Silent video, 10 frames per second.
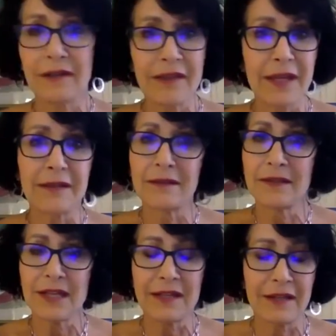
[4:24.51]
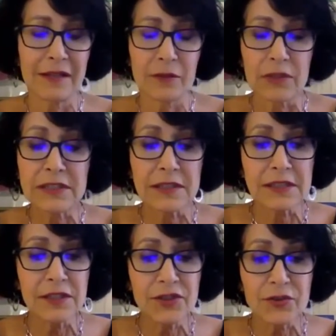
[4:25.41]
and then the rest
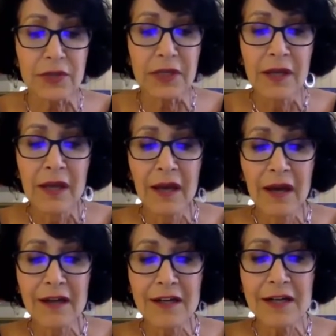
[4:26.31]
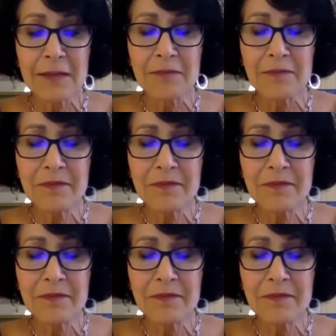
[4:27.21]
is history. But